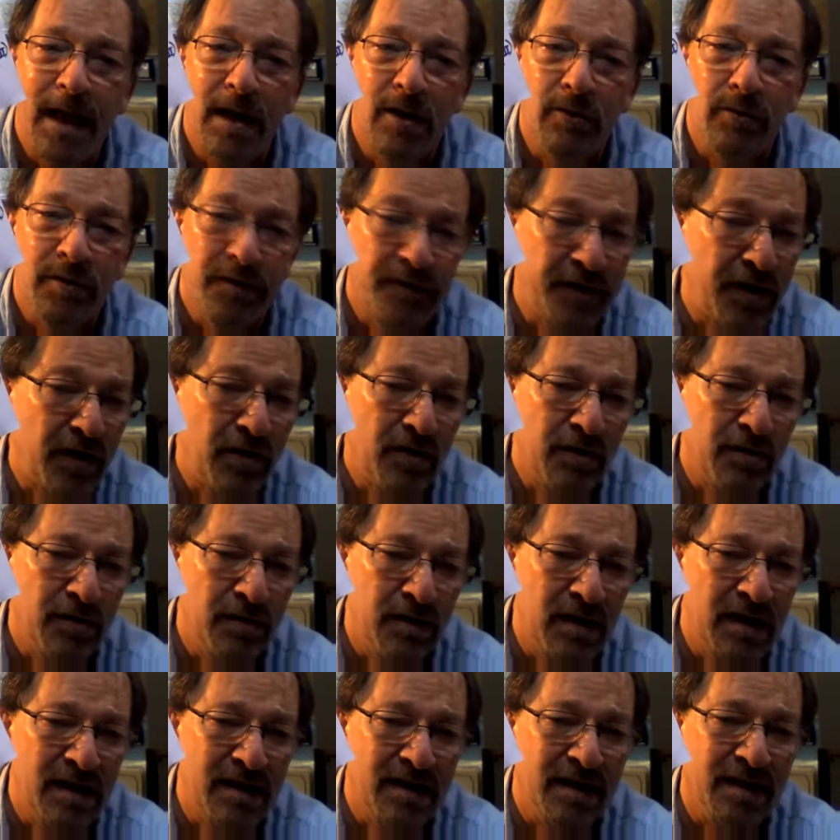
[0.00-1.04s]
review
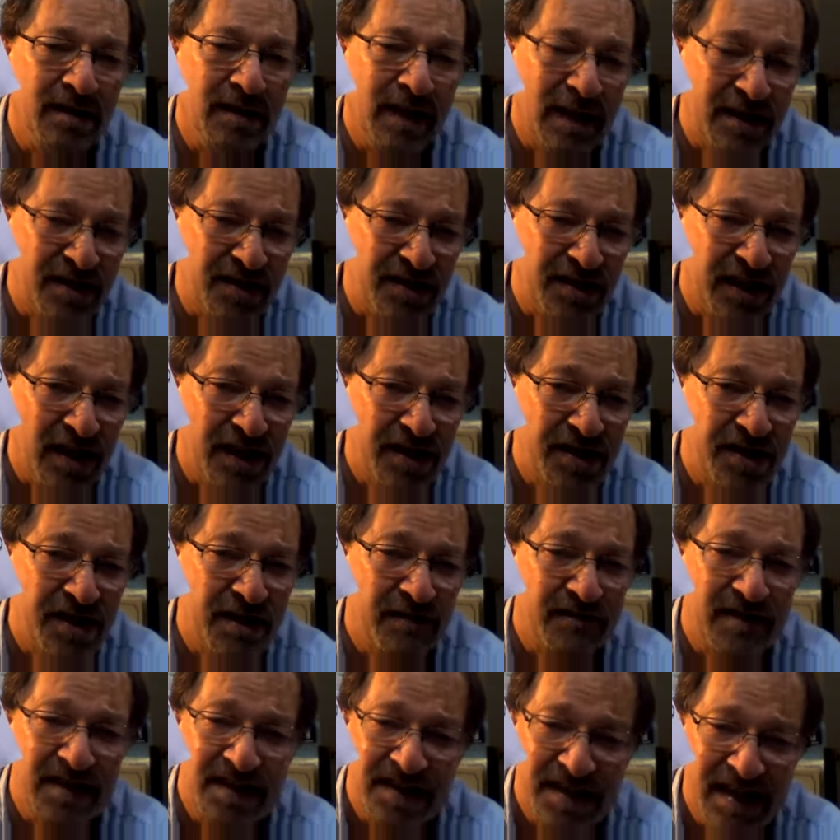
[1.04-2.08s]
the legislation of
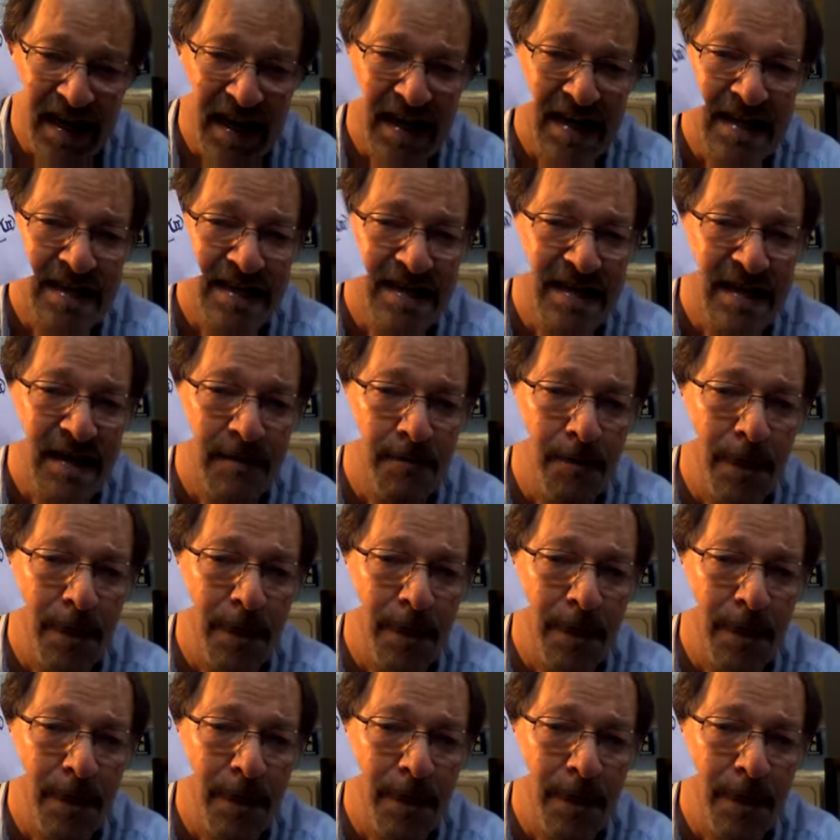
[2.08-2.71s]
the states,